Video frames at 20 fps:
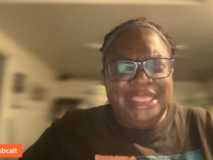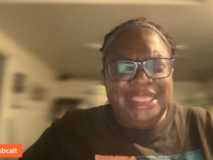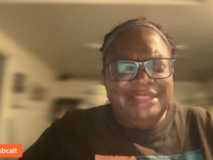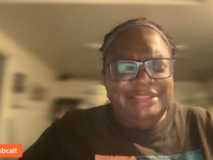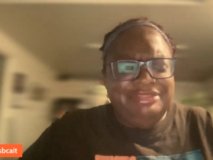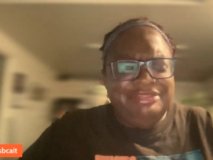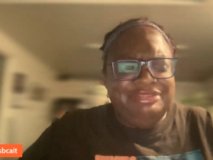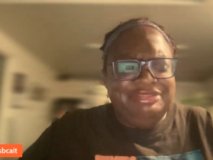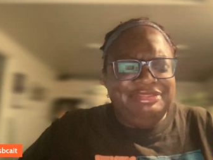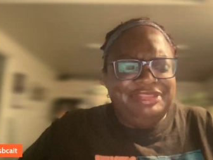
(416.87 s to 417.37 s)

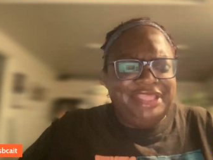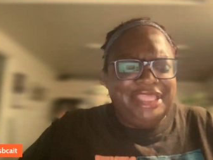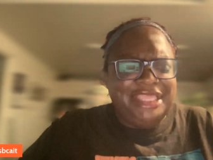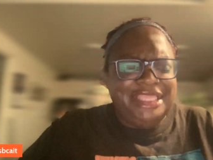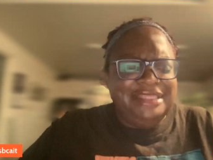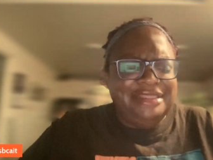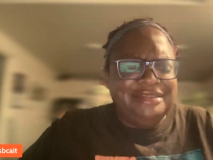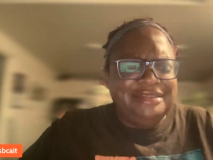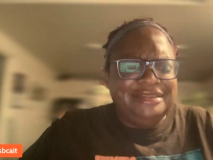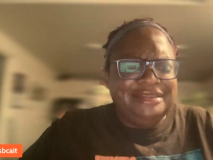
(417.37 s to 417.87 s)

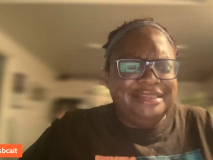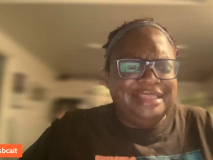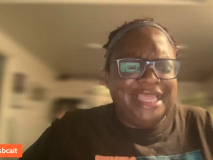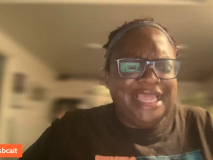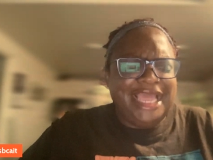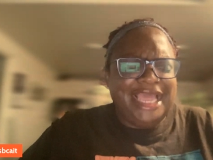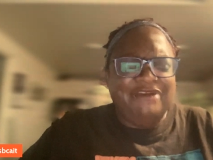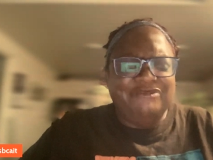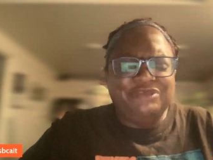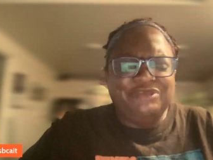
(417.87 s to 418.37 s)
Then,
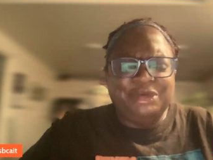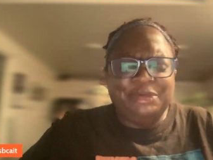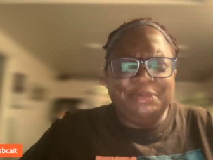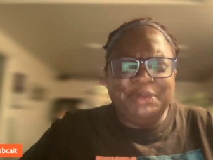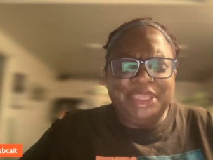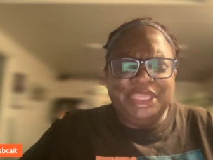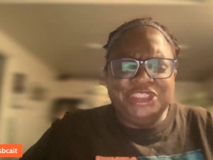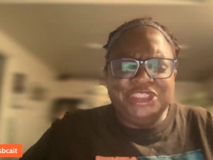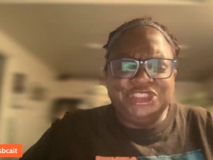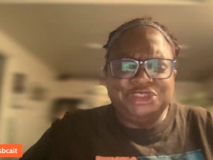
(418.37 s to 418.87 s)
after
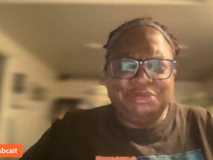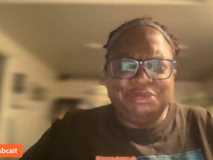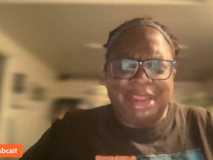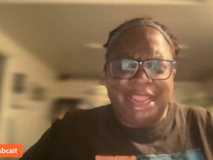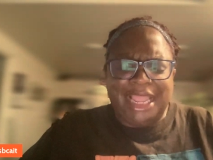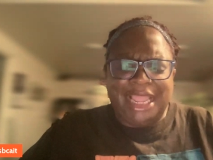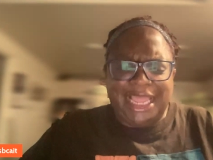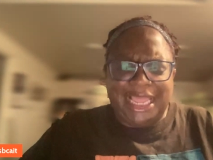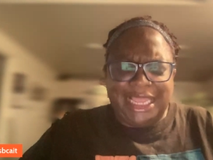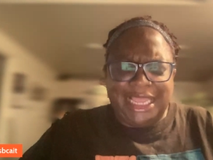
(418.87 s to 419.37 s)
being
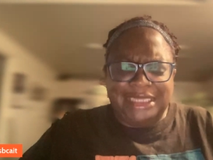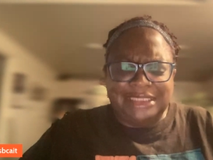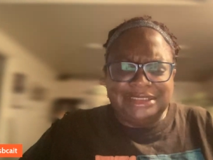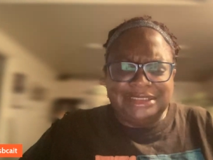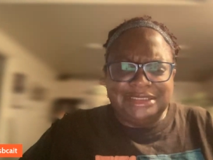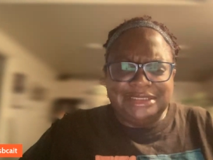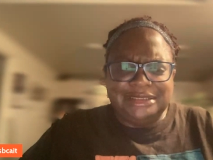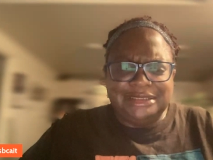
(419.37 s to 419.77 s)
dragged,